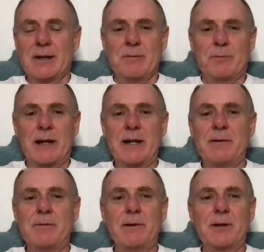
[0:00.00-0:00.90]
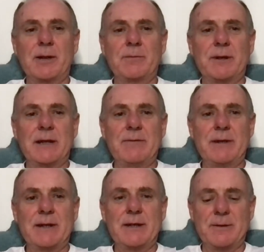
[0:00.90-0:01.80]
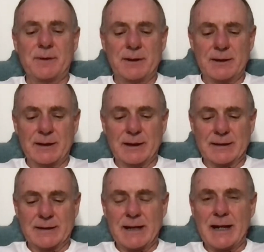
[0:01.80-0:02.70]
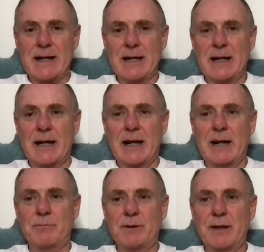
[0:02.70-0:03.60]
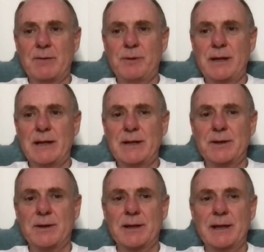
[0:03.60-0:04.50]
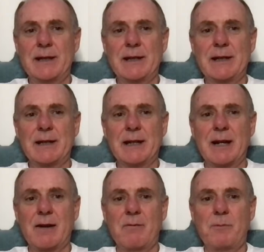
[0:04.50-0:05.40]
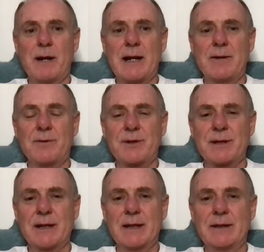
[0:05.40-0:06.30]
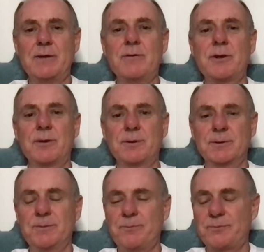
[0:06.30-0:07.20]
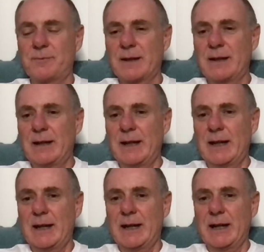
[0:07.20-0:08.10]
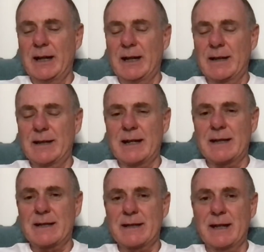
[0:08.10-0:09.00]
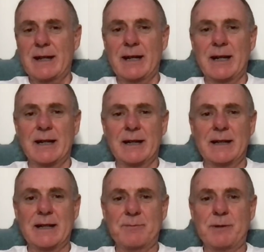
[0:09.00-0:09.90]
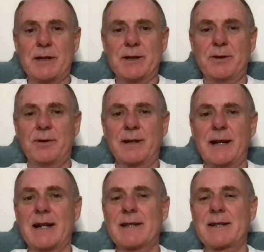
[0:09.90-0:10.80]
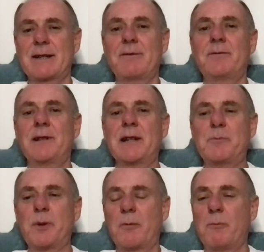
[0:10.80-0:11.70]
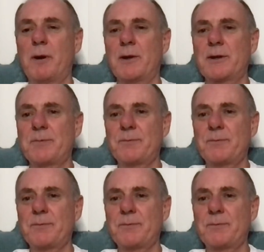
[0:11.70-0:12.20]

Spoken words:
But anyway, welcome. Good evening to you all. Tonight, I'm going to be talking about a new tool that is being called Ask Philip Bot.